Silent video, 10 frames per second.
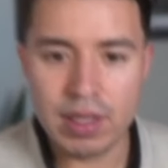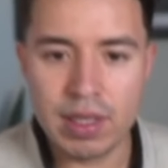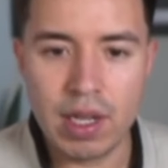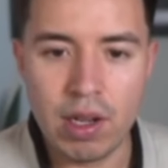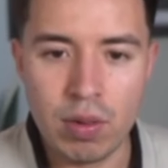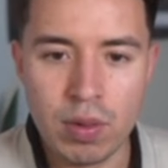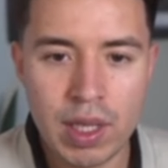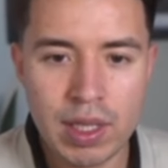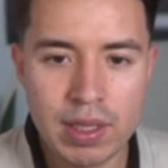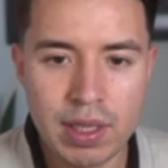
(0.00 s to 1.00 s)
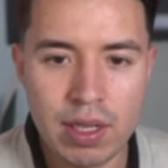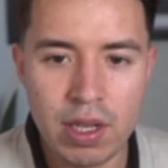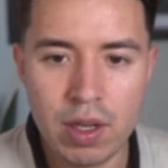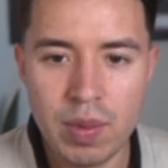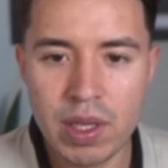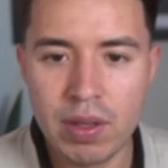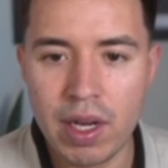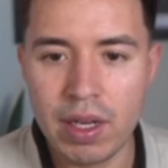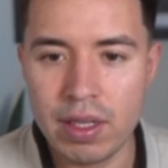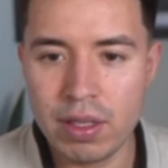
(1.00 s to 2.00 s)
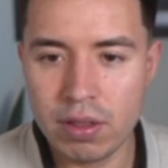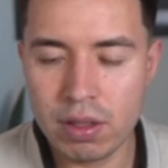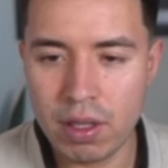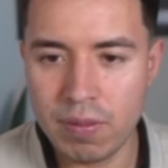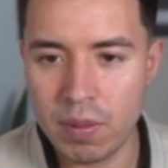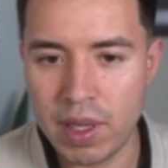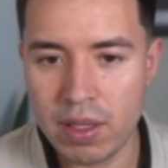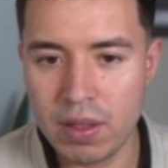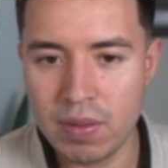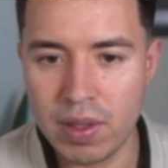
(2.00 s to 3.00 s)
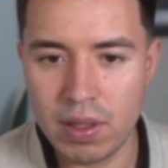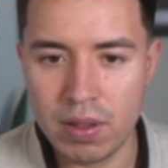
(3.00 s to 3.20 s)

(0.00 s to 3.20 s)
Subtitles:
how it works. Can you help me create an intro script for my YouTube video?